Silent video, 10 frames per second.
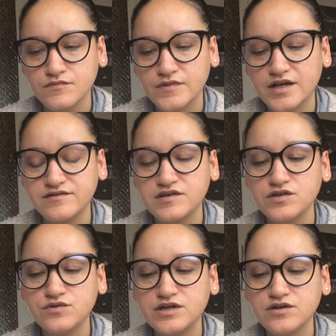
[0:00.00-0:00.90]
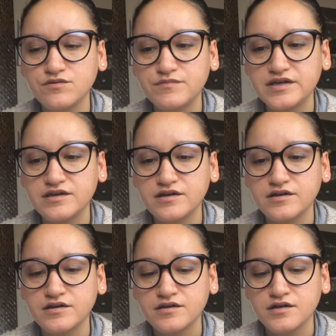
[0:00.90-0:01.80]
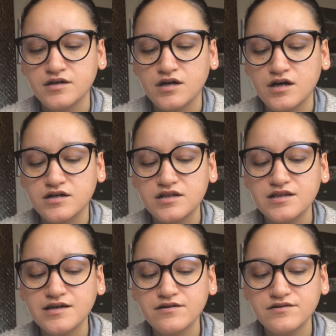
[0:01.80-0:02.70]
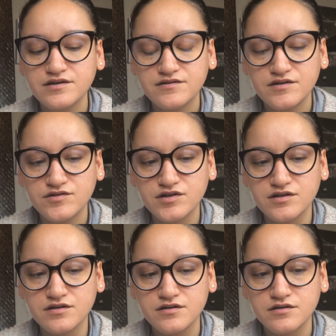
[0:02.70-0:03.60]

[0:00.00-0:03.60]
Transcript: I see you here making a clear decision